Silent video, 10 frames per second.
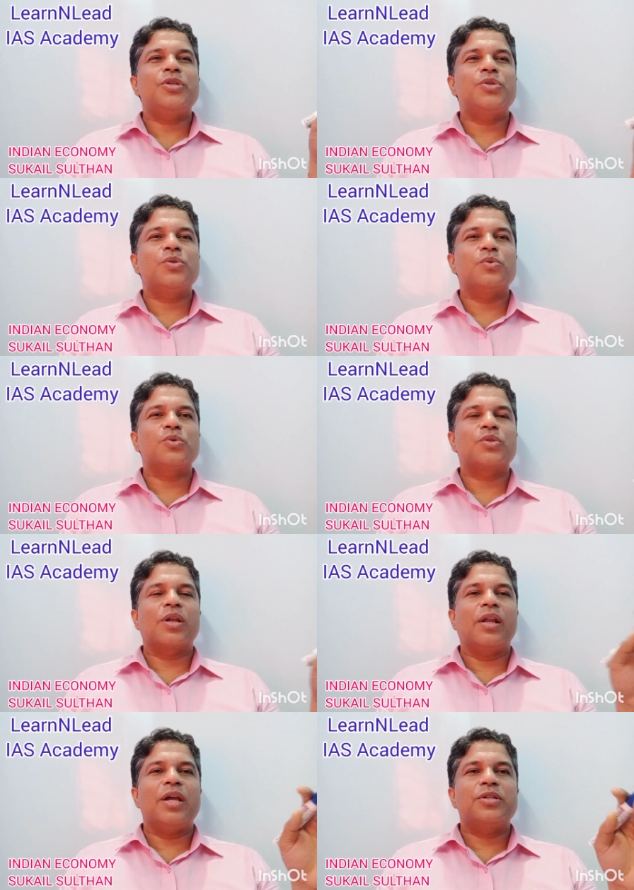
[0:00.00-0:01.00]
issues
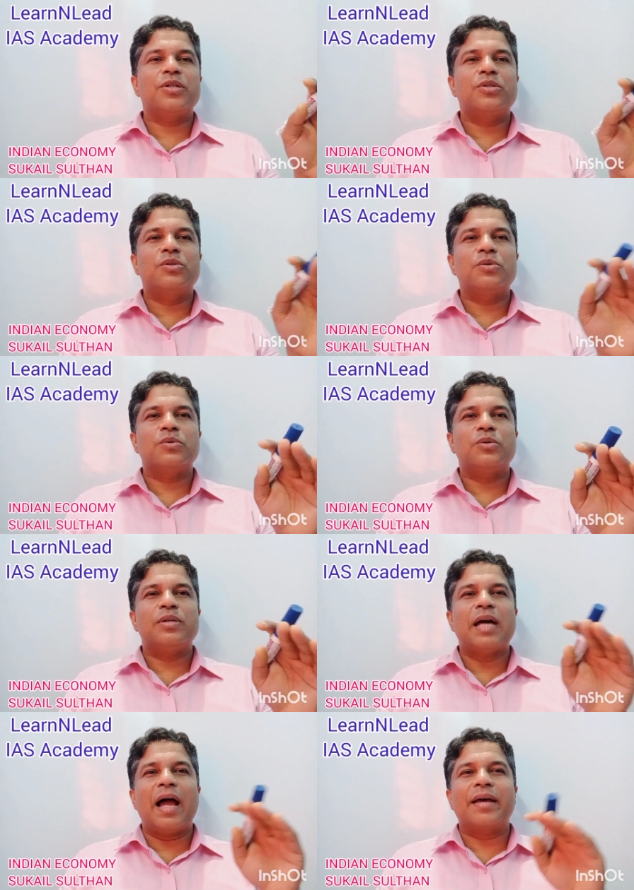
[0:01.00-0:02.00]
related
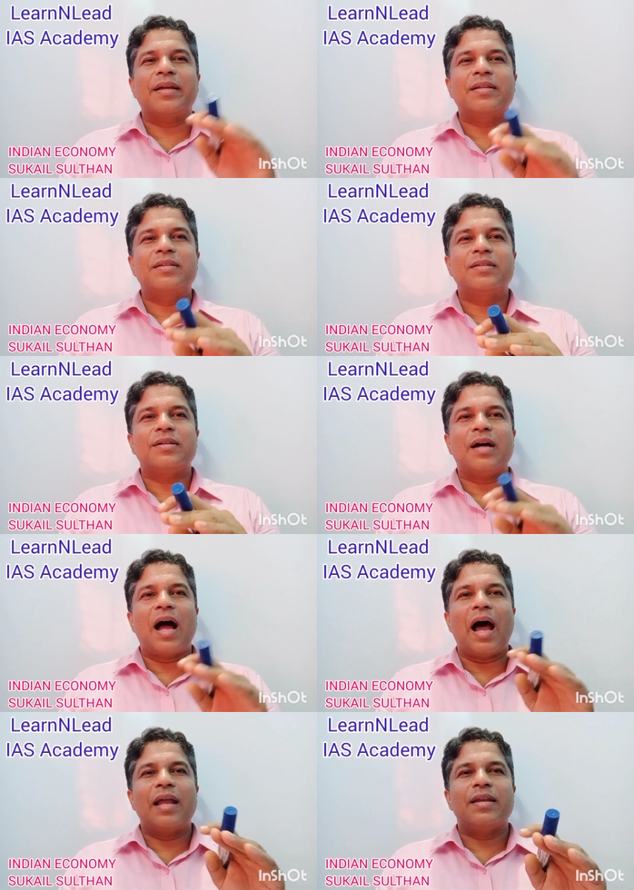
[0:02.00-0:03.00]
to direct
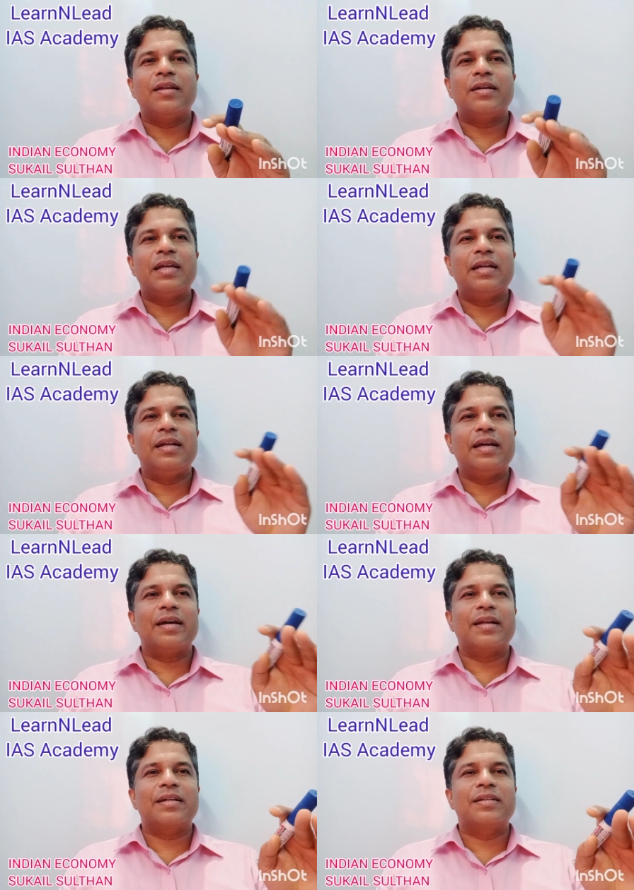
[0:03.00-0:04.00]
and
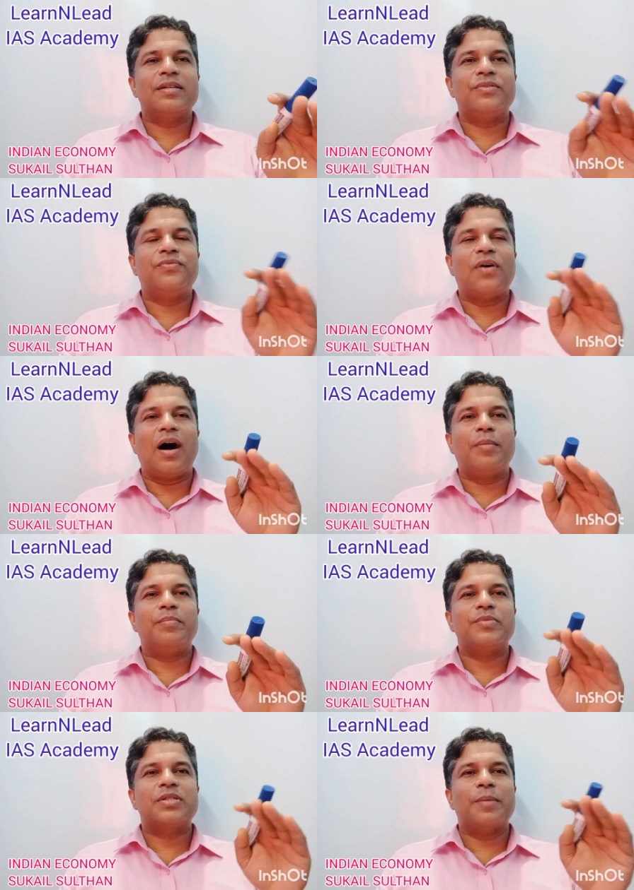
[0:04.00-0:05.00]
indirect
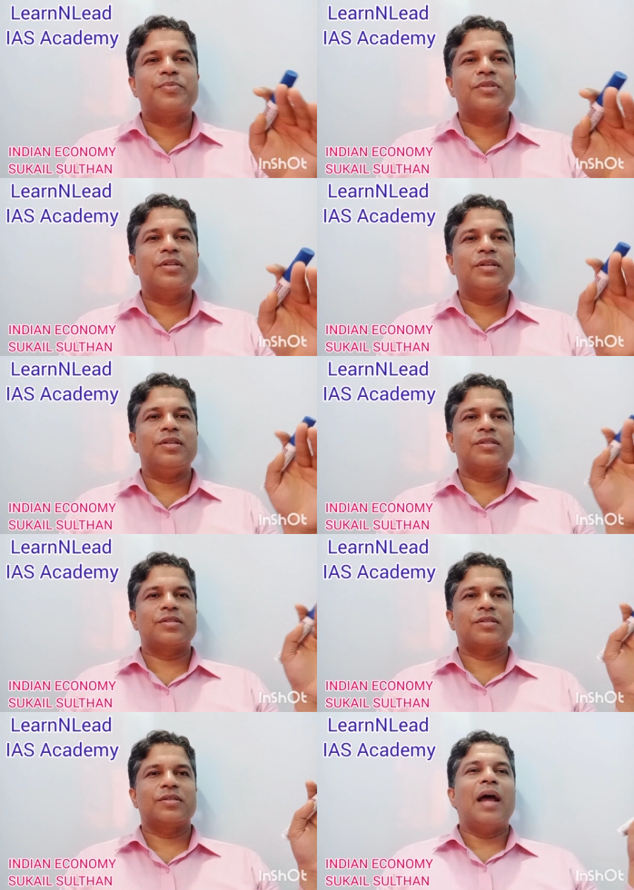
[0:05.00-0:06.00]
farm
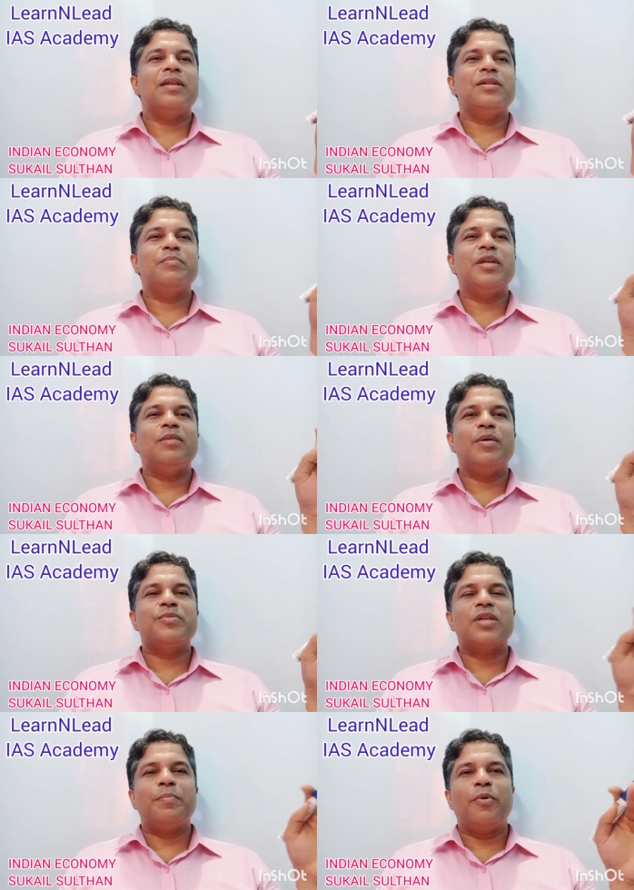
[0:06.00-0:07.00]
subsidies and
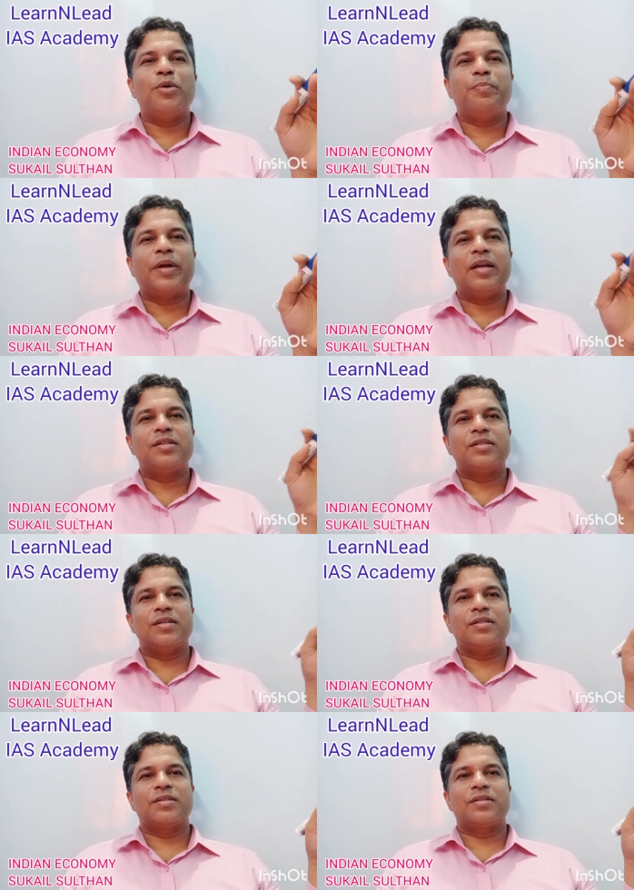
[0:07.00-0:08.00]
minimum support
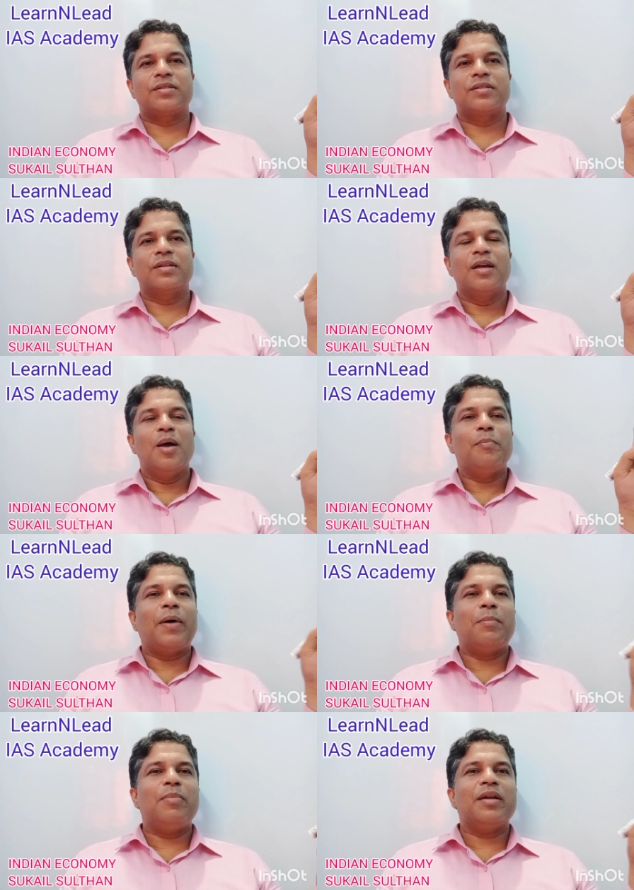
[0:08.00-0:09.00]
prices,
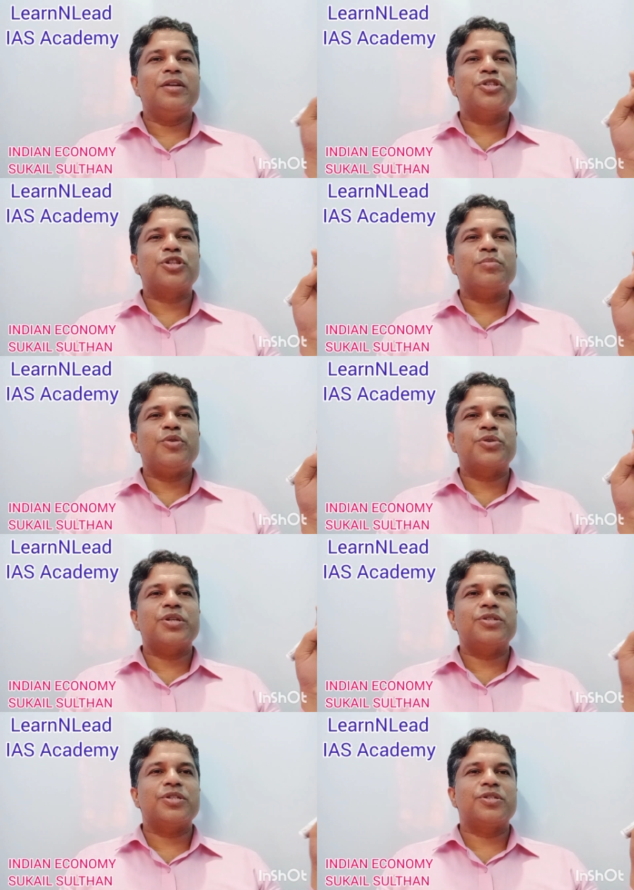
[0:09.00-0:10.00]
public
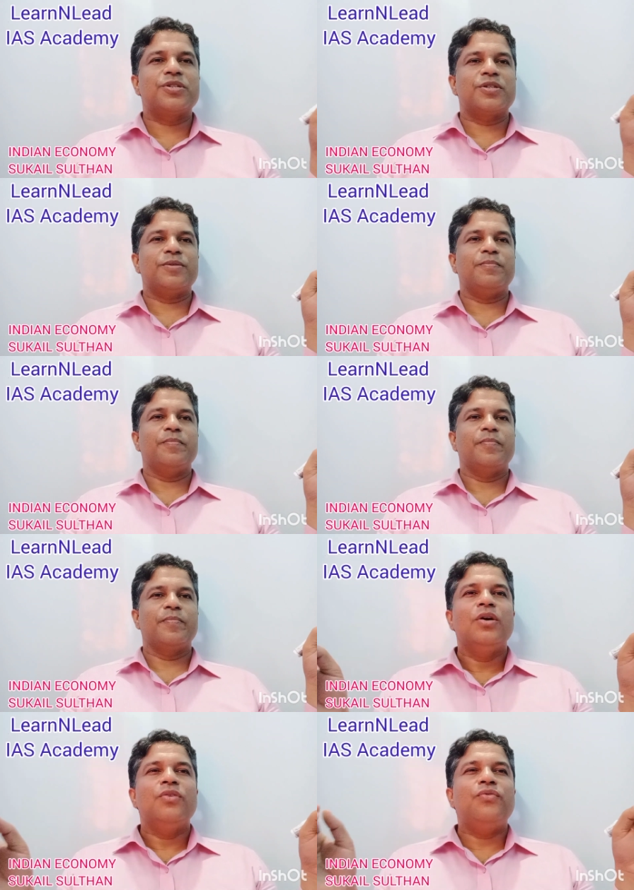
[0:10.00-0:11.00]
distribution system,
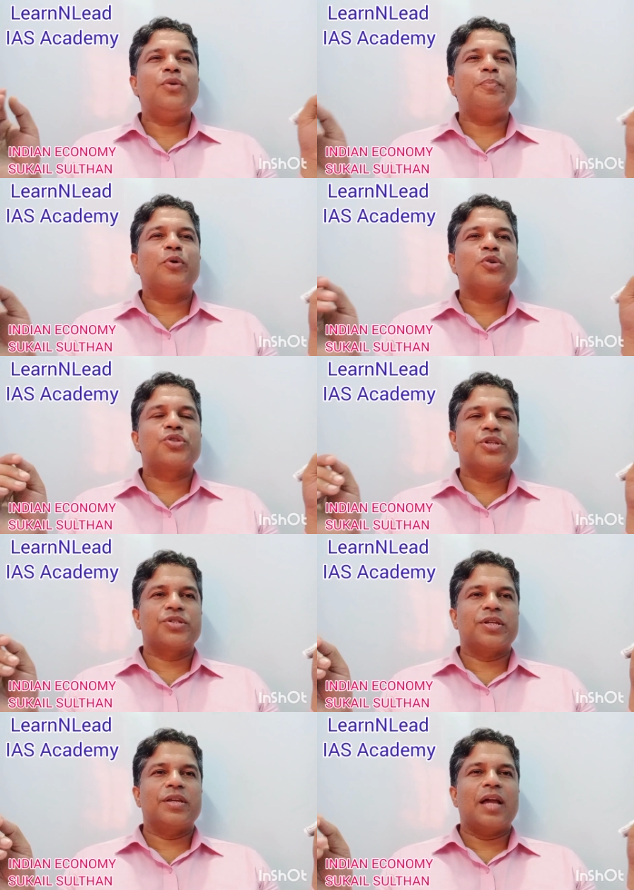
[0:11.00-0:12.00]
food
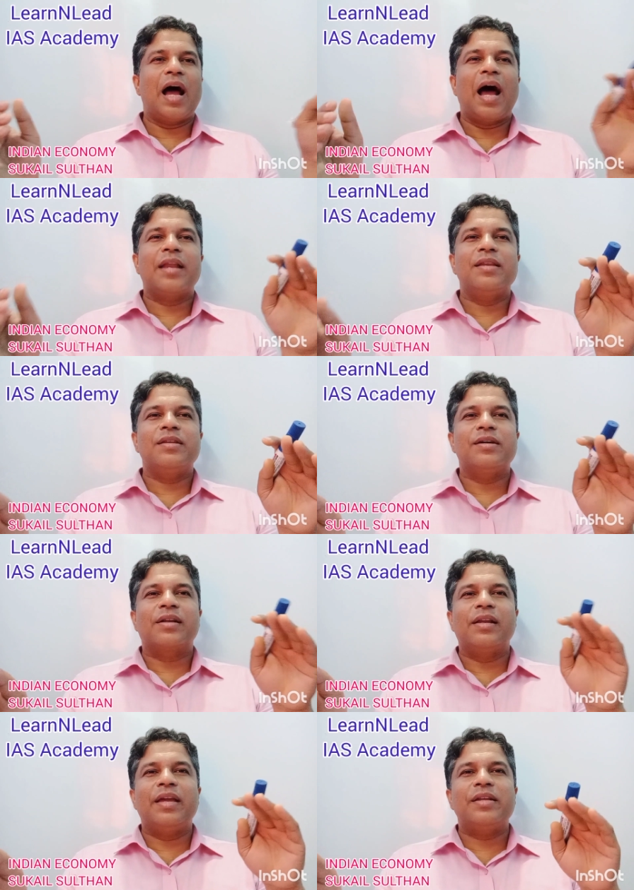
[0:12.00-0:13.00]
processing and
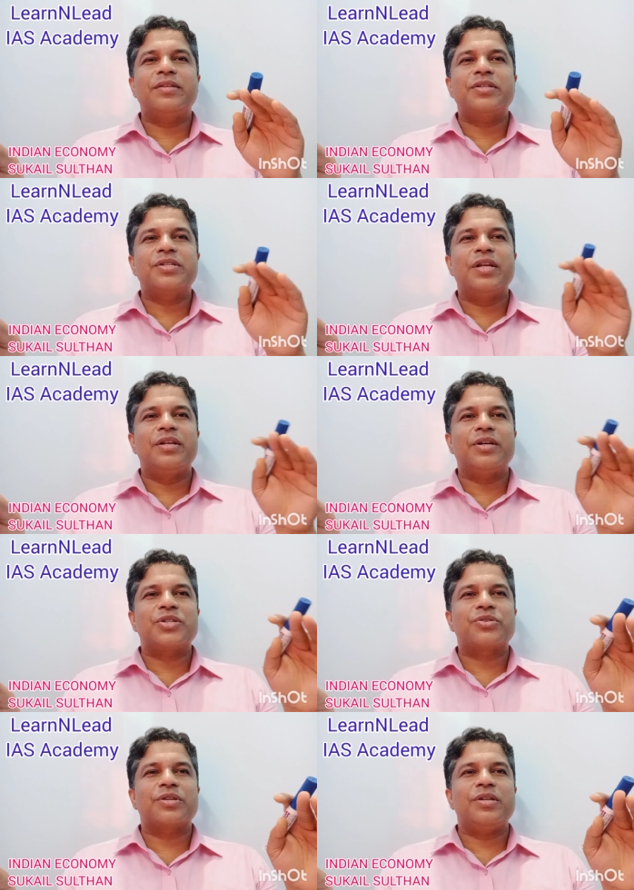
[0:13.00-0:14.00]
related
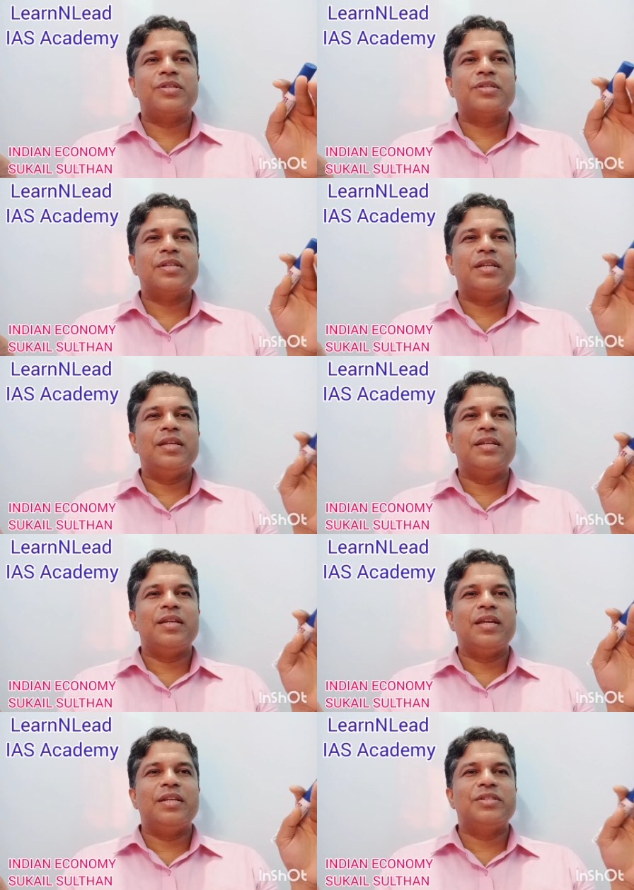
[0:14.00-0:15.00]
industries
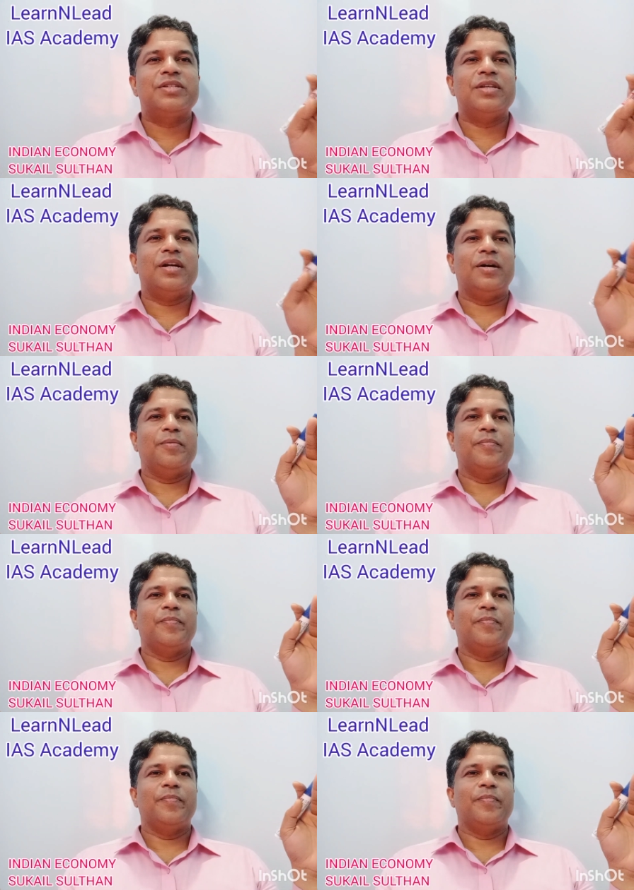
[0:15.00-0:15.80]
in India,